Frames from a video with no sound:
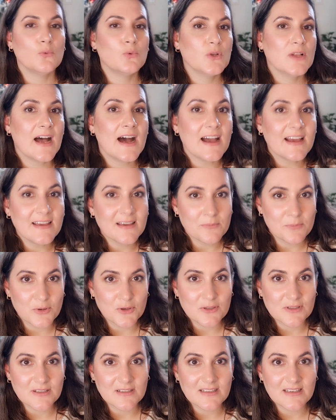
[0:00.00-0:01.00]
Will I
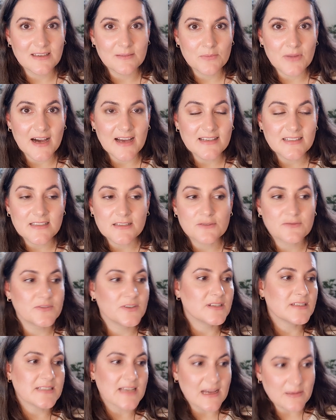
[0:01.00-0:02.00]
personally buy this
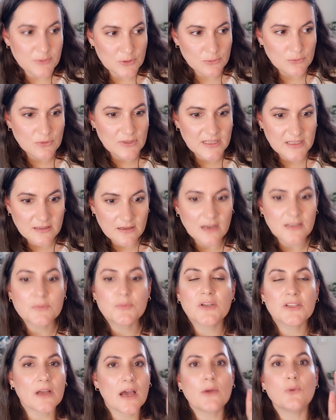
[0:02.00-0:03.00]
fragrance? Absolutely not,
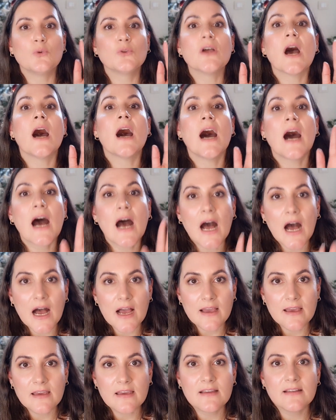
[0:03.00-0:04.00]
but I would
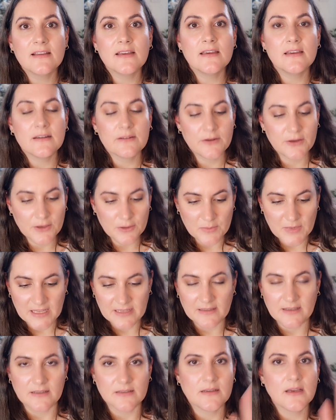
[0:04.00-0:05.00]
highly
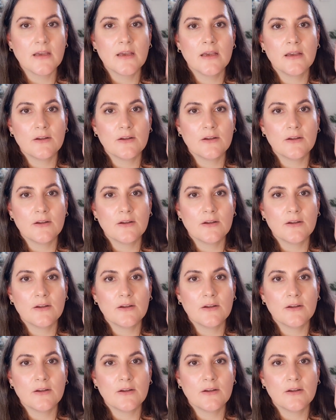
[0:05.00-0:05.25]
recommend it.